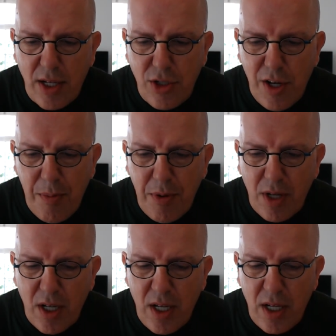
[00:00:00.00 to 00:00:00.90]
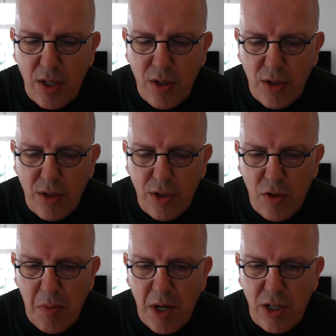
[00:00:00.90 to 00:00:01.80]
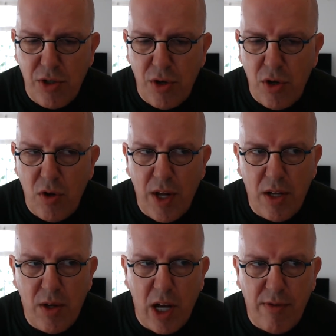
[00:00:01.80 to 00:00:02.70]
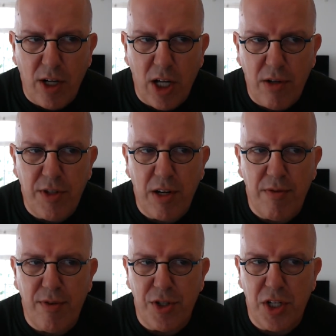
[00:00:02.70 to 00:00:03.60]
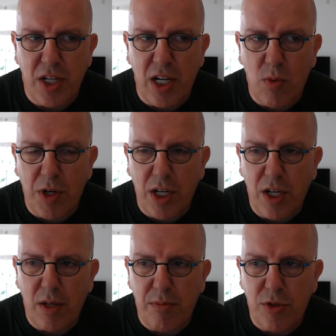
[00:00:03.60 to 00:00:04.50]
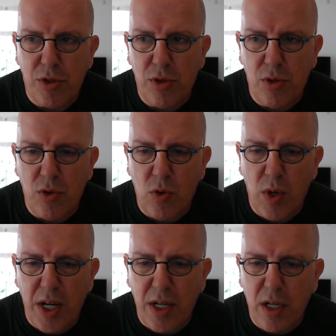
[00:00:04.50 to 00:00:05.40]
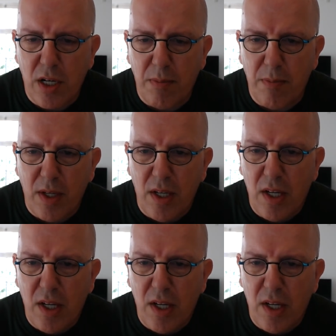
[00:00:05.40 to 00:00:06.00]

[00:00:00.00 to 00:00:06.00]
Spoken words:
it's typically good to make sure that you have a lot of diversity when it comes to income.